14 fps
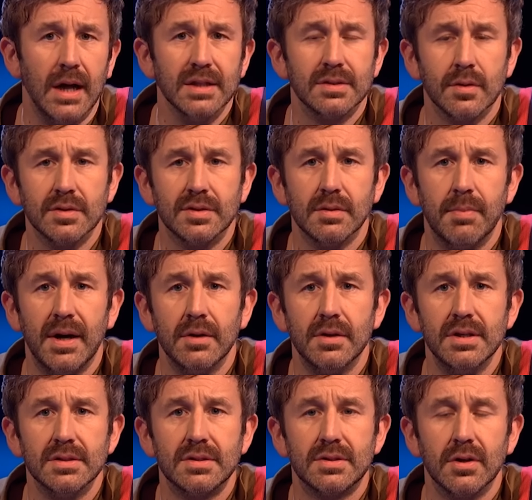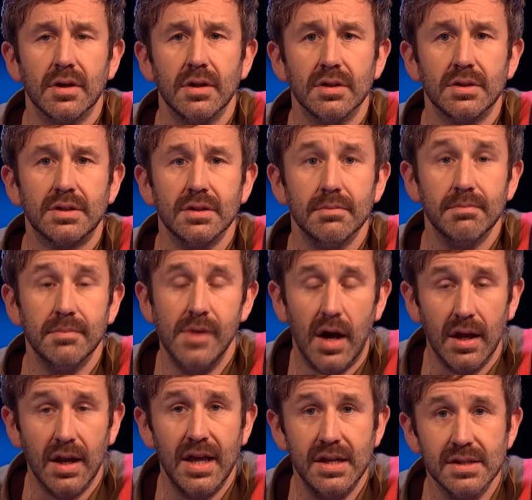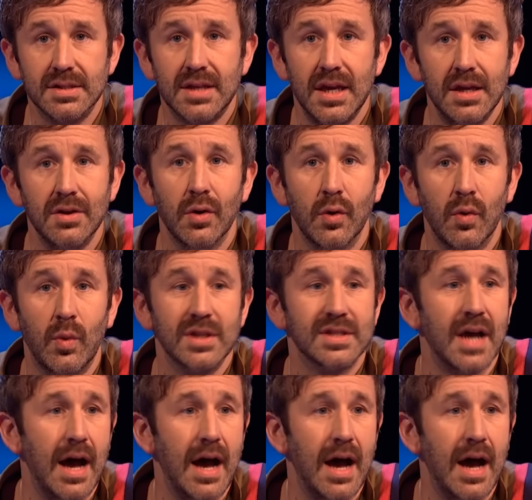And so it's about his struggle to not let his kid know what's